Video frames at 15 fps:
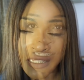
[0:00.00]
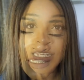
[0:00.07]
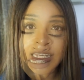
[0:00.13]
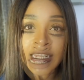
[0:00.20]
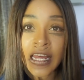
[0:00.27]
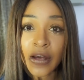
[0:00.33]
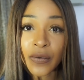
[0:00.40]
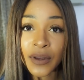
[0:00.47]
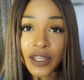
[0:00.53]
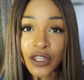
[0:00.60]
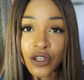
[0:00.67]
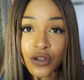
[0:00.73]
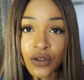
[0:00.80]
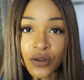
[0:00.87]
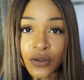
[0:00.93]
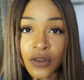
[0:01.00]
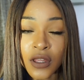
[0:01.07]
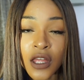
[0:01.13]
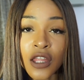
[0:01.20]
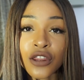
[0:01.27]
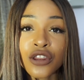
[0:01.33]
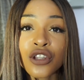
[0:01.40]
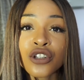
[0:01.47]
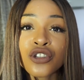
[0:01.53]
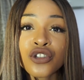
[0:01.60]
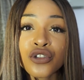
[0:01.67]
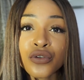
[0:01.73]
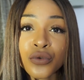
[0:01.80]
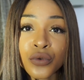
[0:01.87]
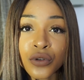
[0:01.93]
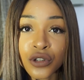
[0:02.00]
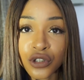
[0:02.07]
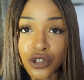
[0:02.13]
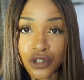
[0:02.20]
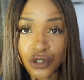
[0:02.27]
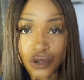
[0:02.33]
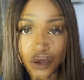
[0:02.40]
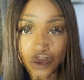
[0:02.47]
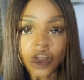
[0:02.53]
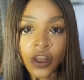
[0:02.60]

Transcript: Lead our youth the truth to know.